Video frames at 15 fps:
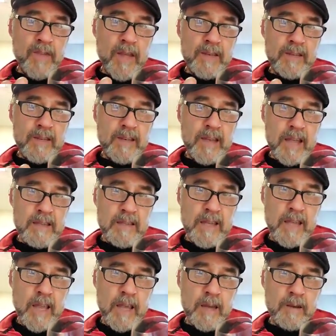that
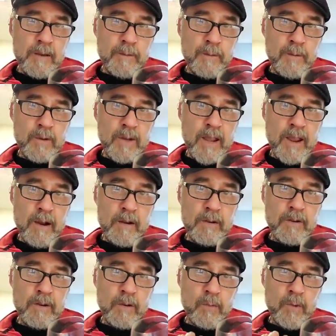desiccated fruit character.